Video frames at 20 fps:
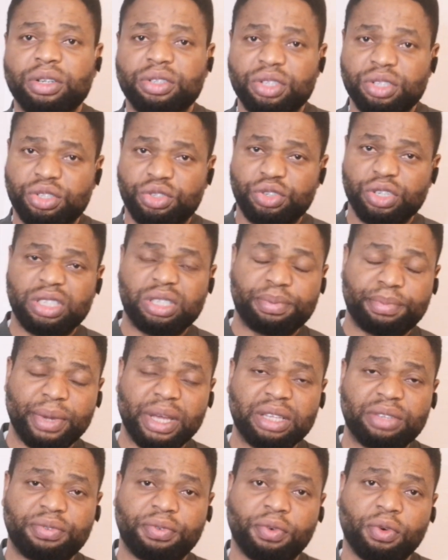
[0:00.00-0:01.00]
the
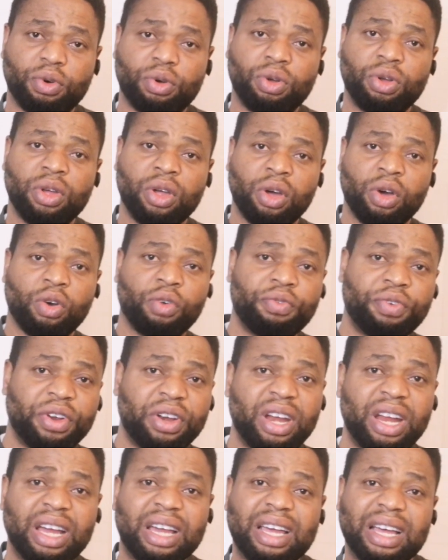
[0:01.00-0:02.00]
treatment for
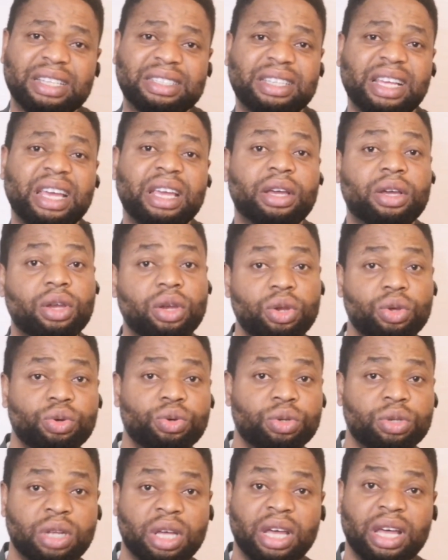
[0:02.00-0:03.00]
ovarian cancer
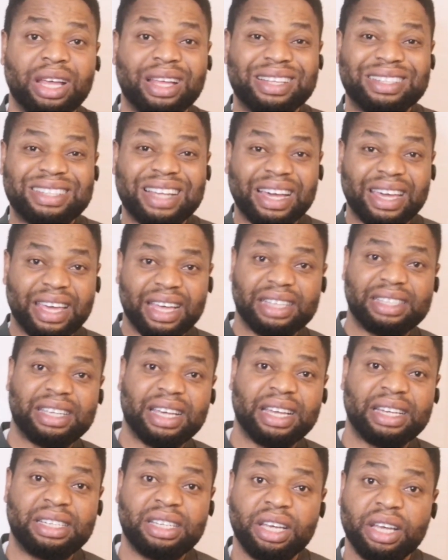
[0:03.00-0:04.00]
include
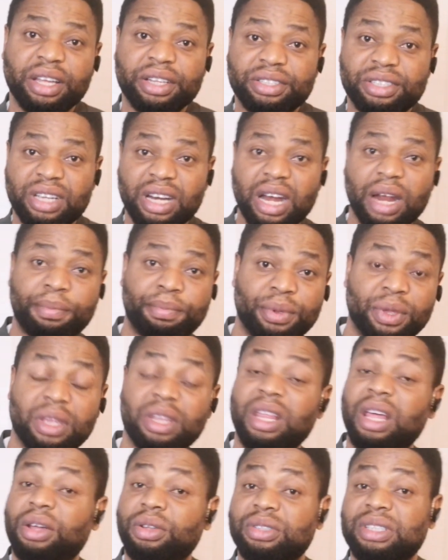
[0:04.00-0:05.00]
targeted therapy.
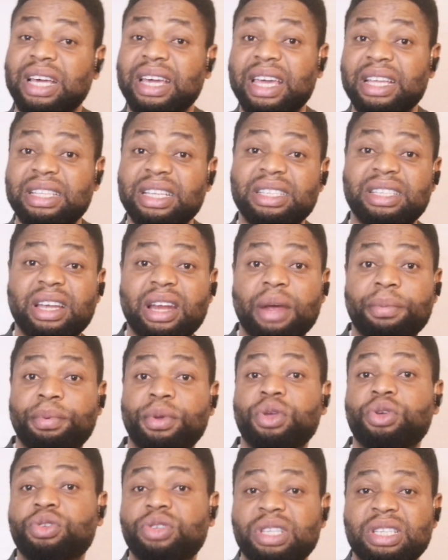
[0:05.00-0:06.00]
Now, targeted
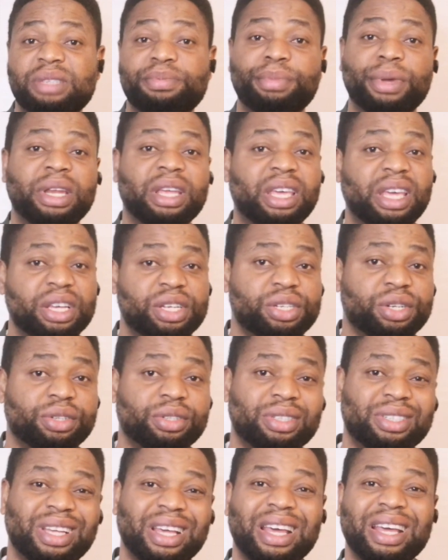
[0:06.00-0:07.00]
therapy uses
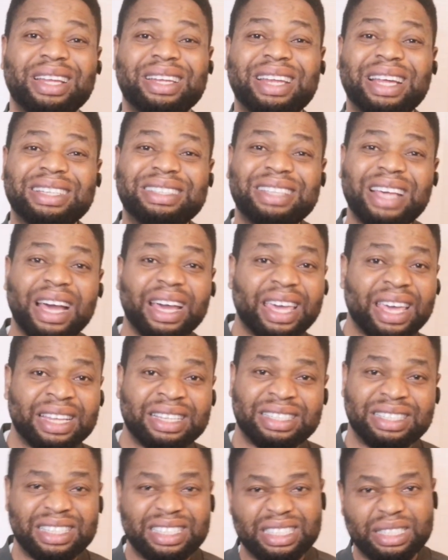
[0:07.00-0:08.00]
medications that
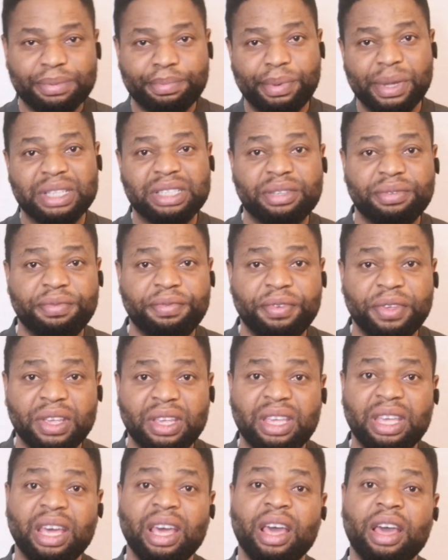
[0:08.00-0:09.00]
target the
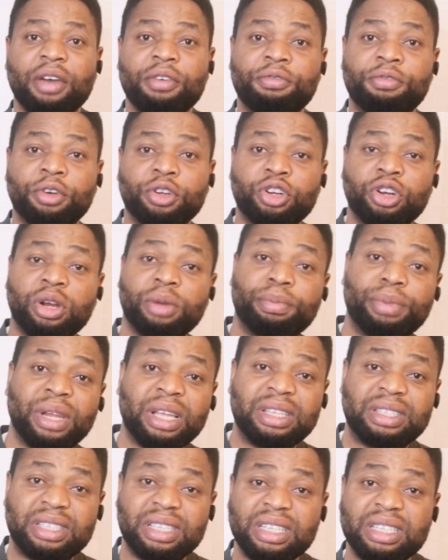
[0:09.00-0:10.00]
specific
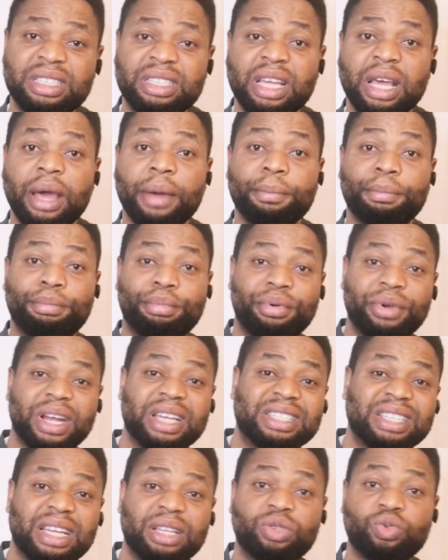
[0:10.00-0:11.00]
vulnerabilities
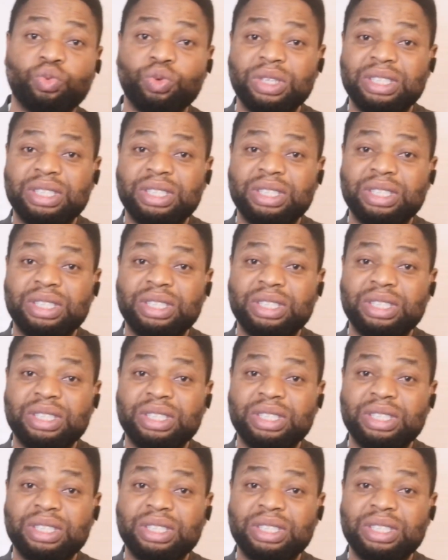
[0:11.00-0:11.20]
present